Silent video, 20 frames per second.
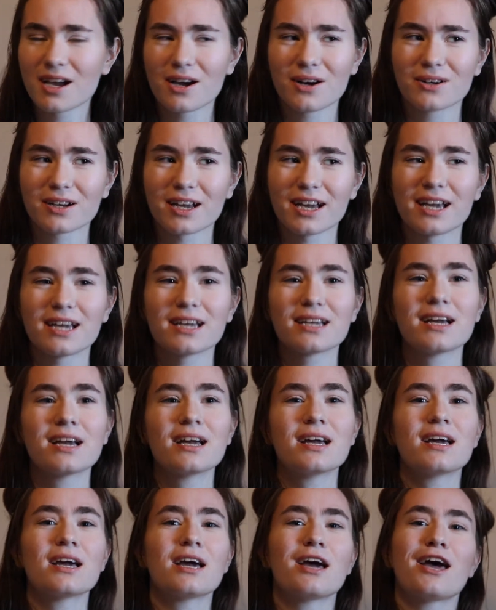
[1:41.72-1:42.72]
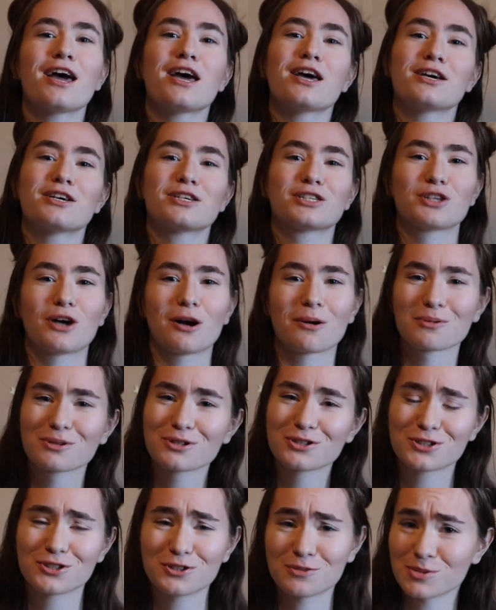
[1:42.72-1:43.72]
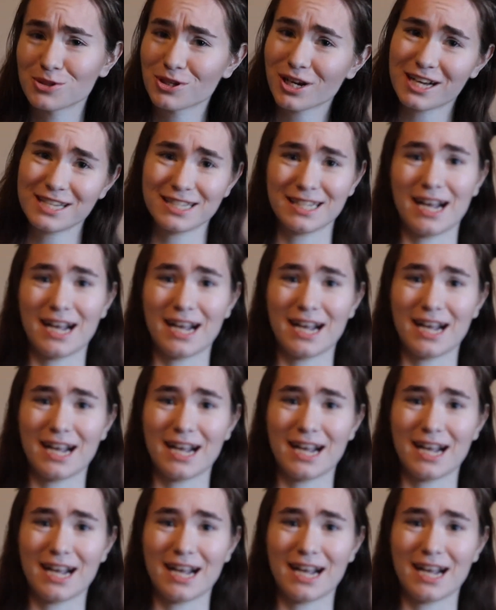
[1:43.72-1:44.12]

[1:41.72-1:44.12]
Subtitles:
Okay? So I'm gonna zoom you guys